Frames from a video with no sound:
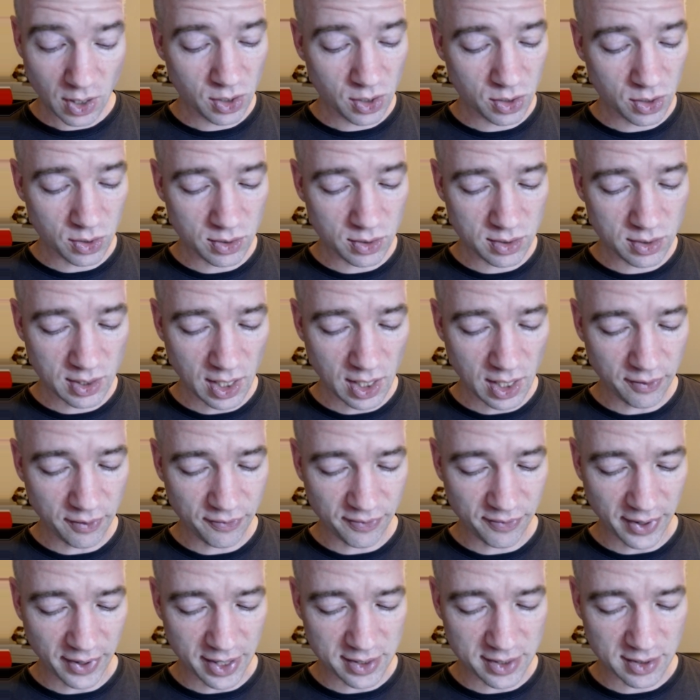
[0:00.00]
"Good day,
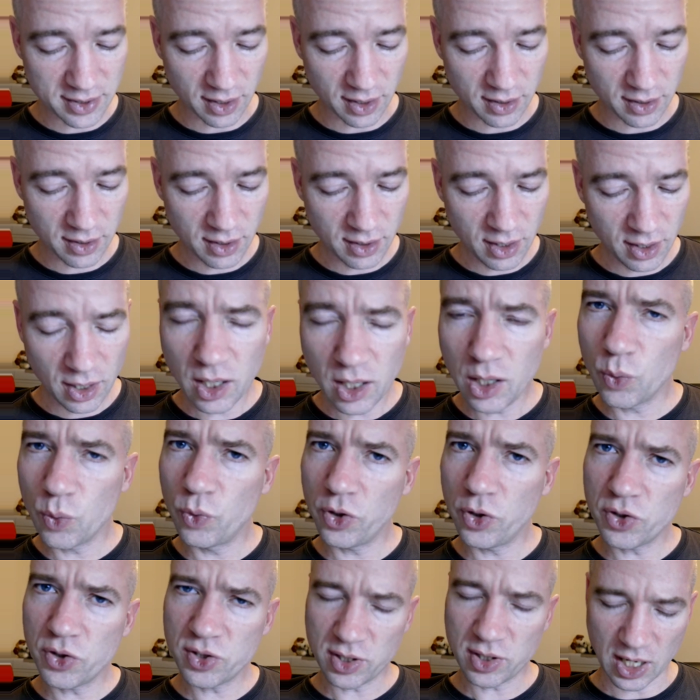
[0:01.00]
fighter.
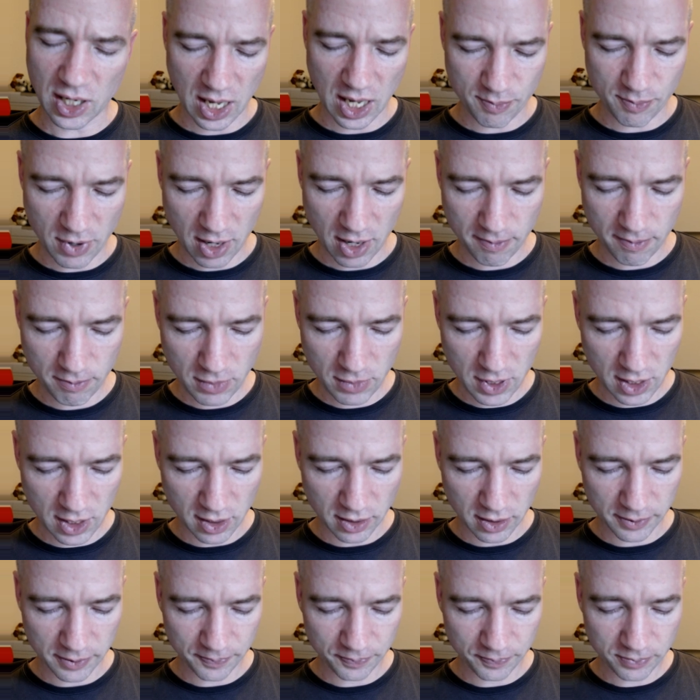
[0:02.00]
Will you share my
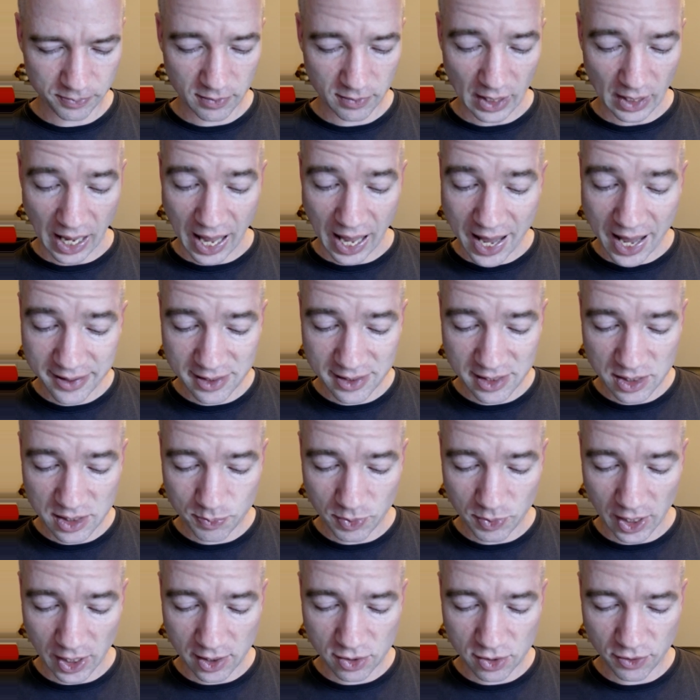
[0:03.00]
meal?" As he
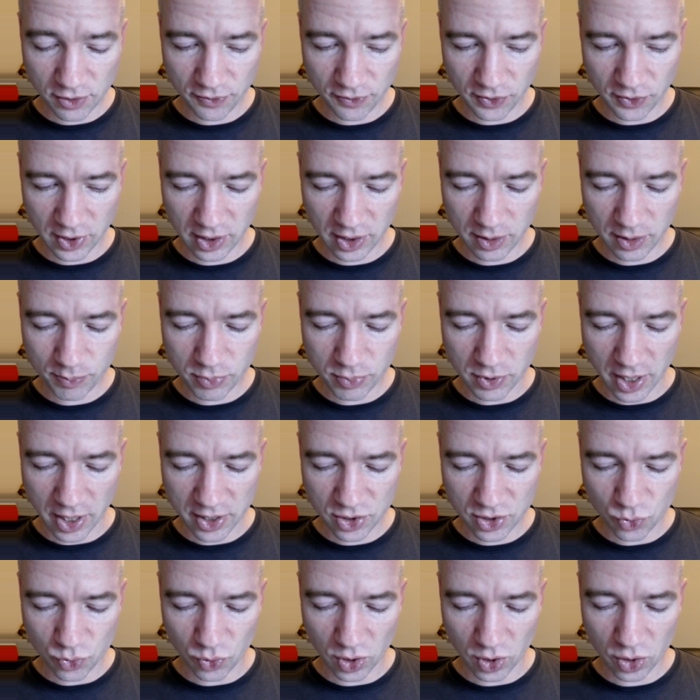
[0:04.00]
speaks, you feel the
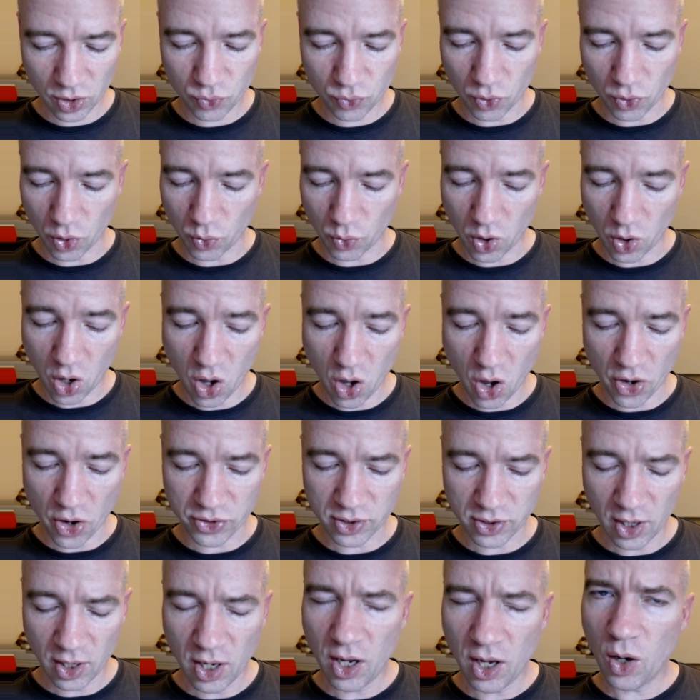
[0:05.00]
brass ring grow
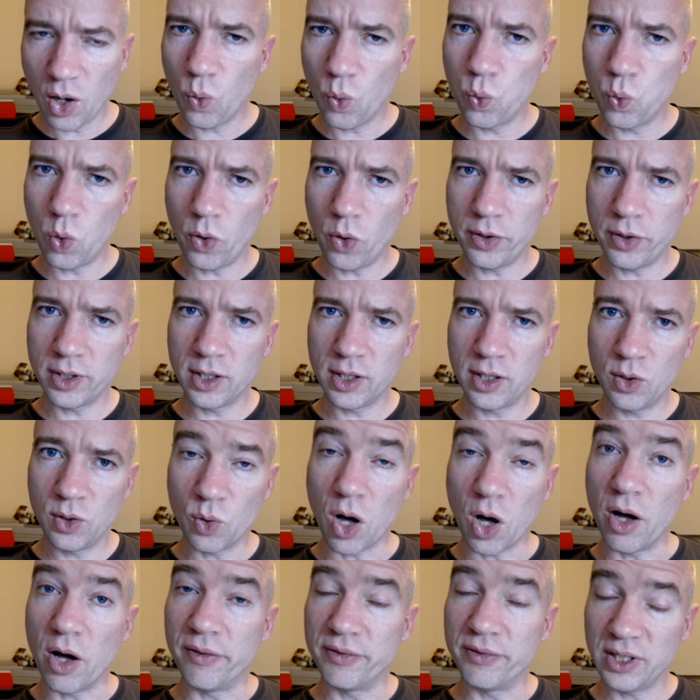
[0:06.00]
hot, warning you
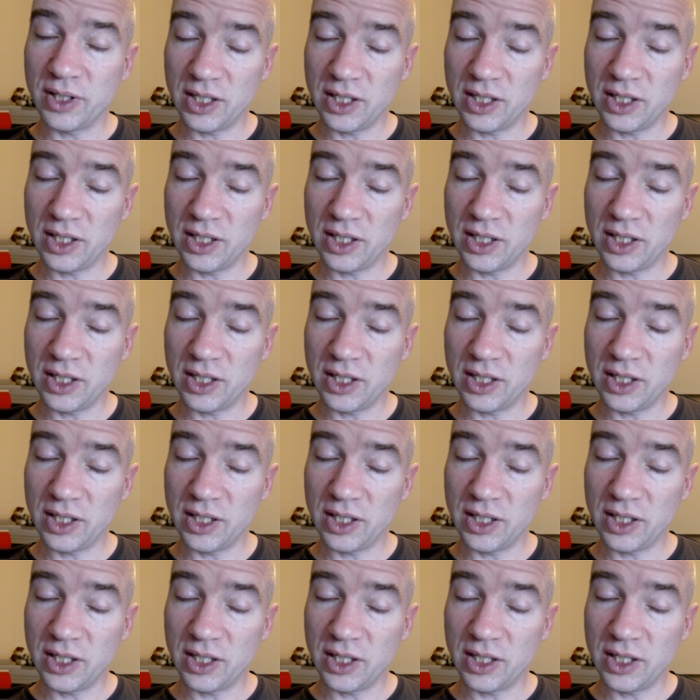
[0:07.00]
of